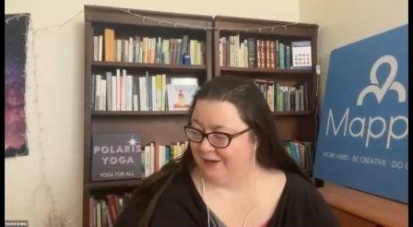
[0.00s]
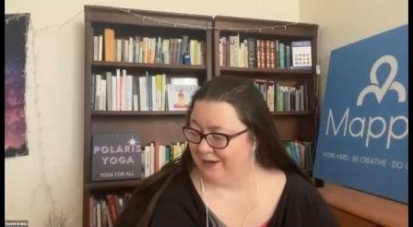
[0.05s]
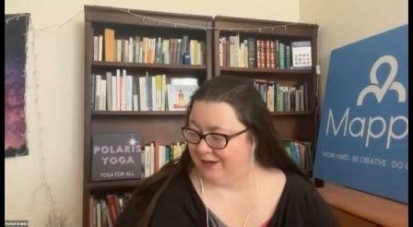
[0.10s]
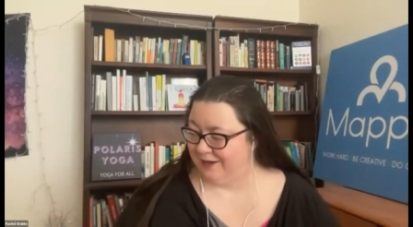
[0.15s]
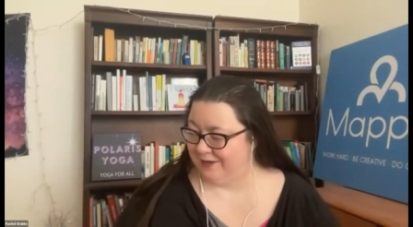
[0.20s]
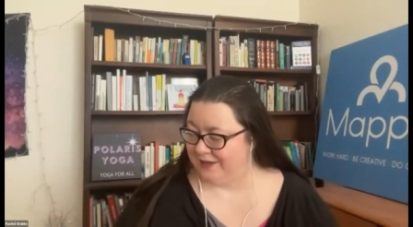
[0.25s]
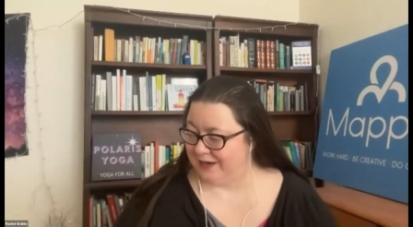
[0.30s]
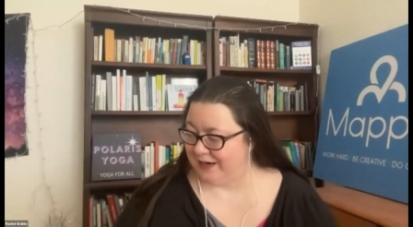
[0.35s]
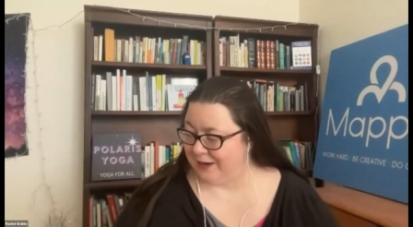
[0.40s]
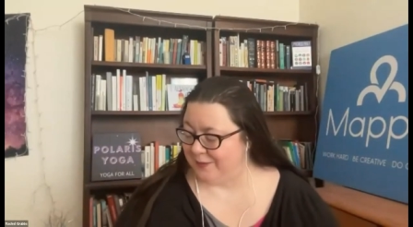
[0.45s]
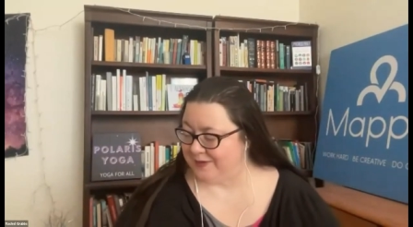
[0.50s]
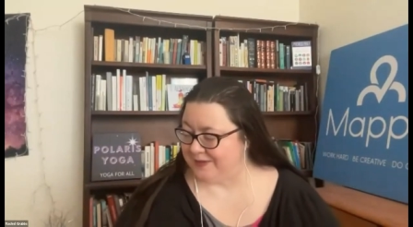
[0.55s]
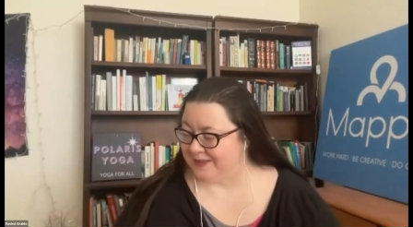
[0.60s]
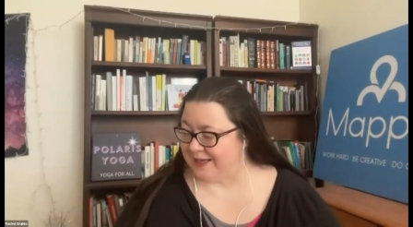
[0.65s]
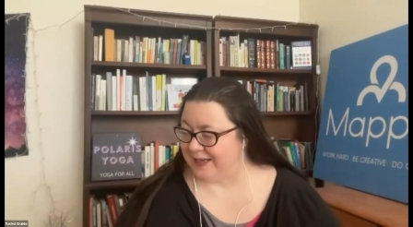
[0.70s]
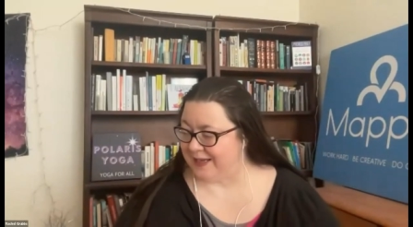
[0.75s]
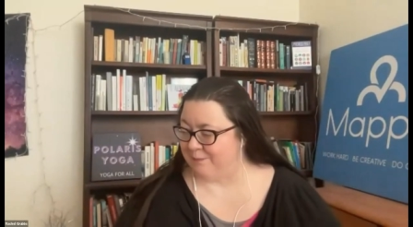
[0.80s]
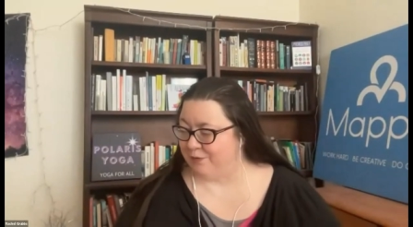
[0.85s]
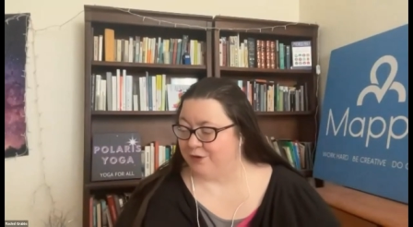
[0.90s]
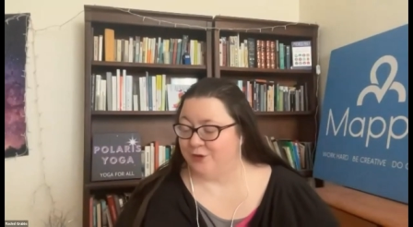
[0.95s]
and then I was
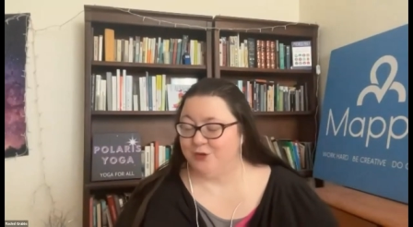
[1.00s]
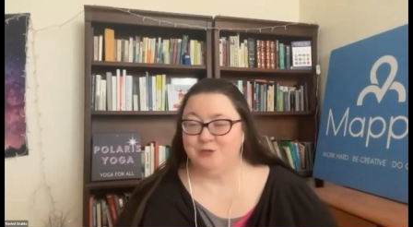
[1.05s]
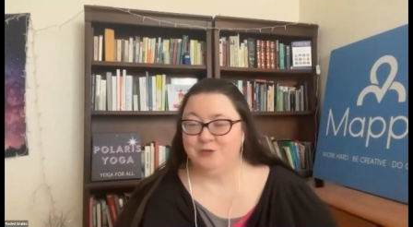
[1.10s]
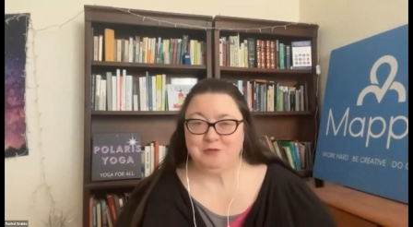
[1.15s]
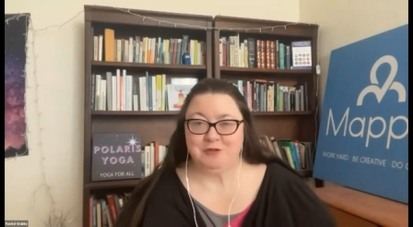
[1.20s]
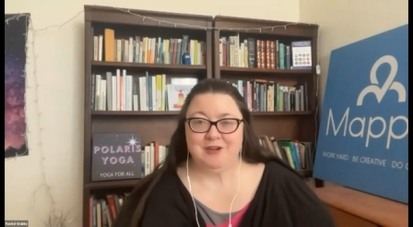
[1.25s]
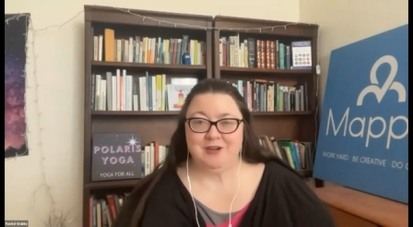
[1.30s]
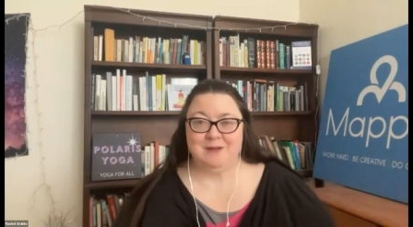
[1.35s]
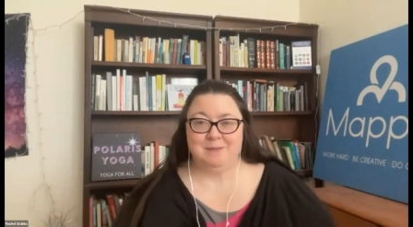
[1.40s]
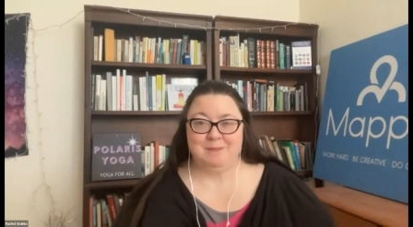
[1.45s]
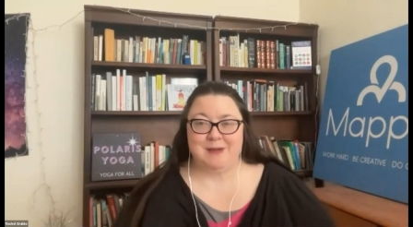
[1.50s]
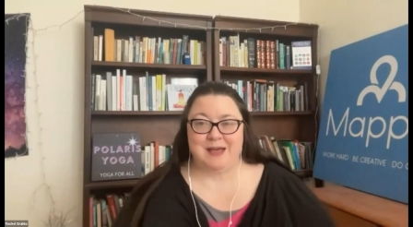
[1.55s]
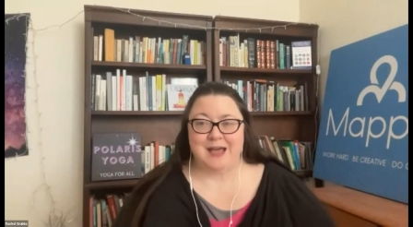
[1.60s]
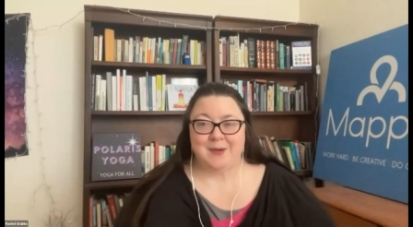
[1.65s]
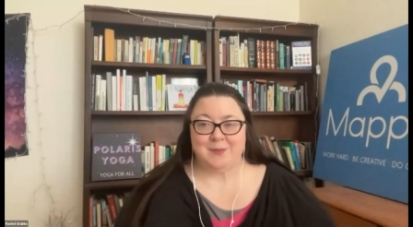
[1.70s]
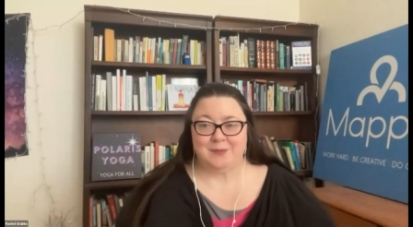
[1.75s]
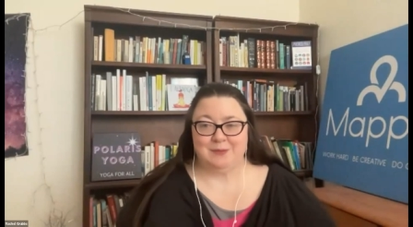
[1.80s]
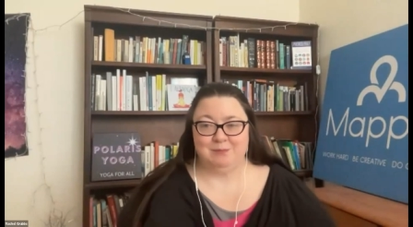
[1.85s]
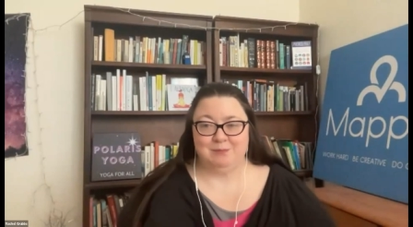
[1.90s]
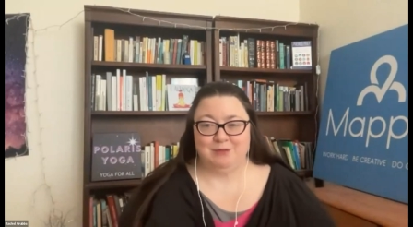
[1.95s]
at Blueprint
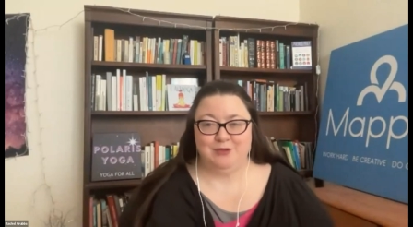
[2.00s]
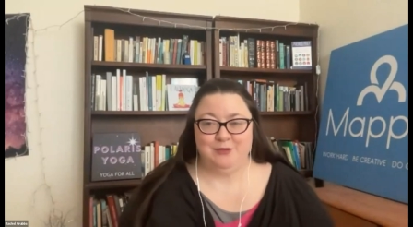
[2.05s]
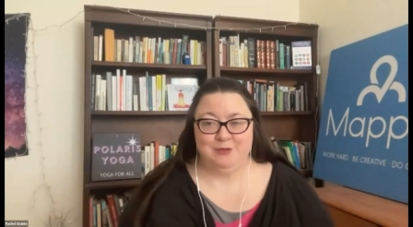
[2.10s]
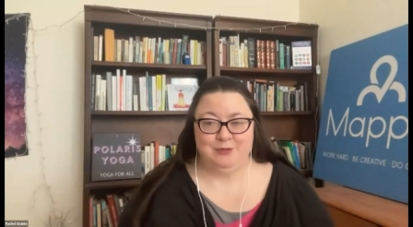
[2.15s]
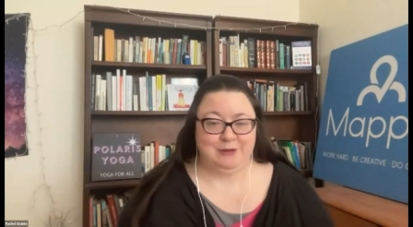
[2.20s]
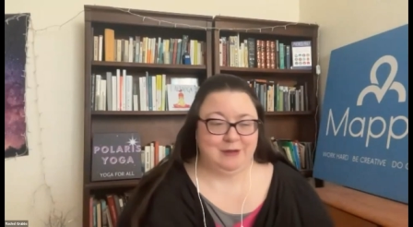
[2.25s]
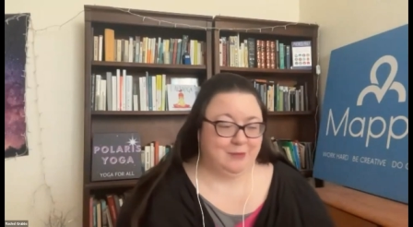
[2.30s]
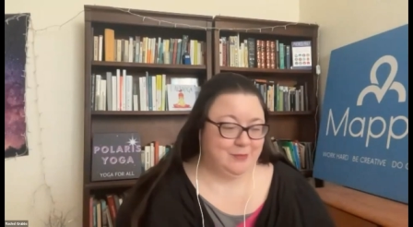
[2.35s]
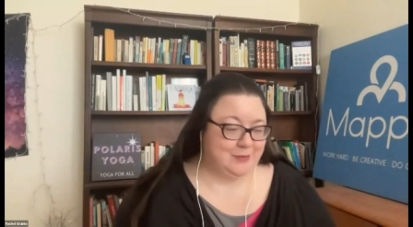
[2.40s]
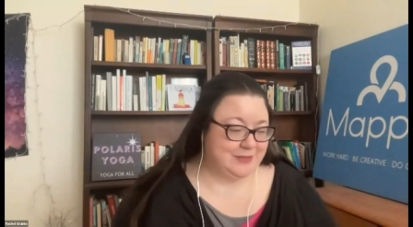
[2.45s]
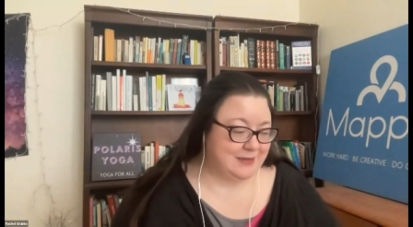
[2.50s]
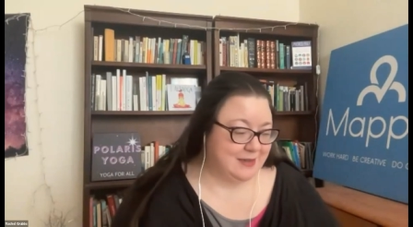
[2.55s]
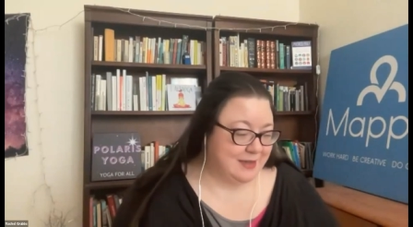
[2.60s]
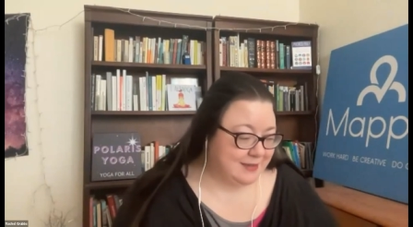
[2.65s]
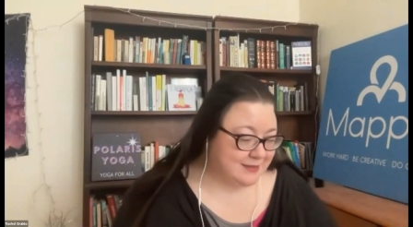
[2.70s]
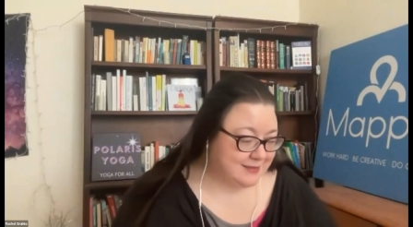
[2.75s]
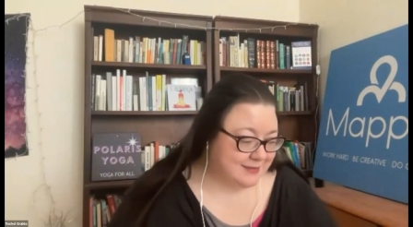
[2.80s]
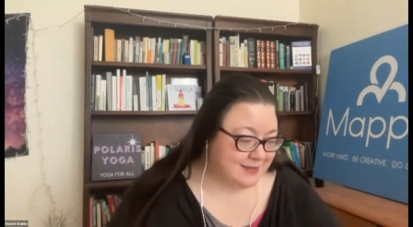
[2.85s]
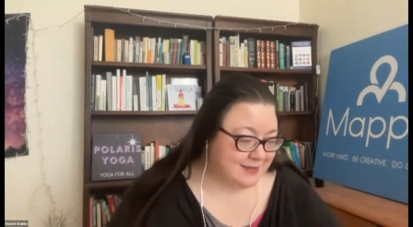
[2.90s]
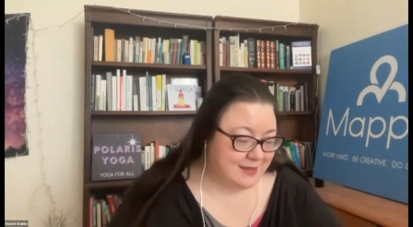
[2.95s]
back when Blueprint was
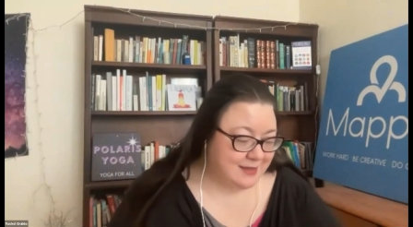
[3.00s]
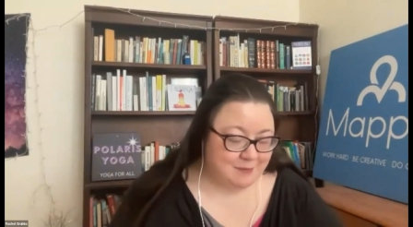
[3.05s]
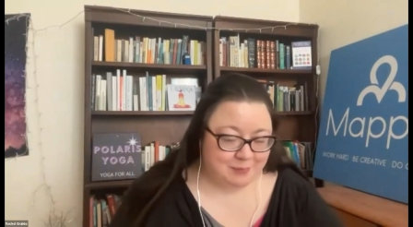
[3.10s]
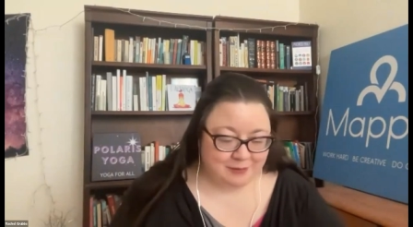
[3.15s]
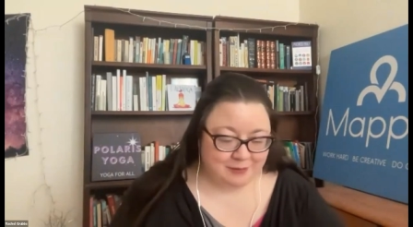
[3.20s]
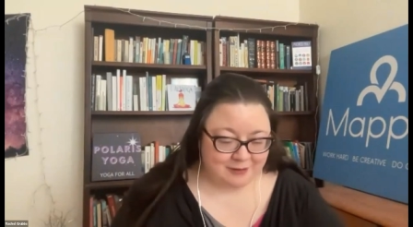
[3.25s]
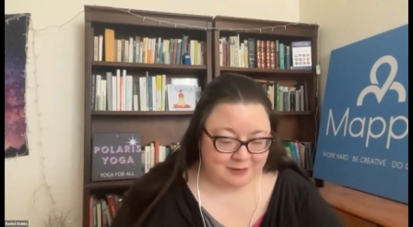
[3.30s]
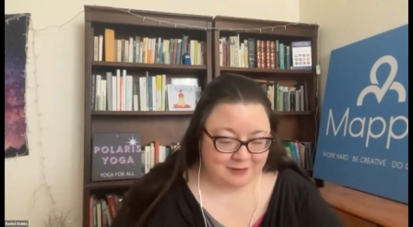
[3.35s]
Next Step,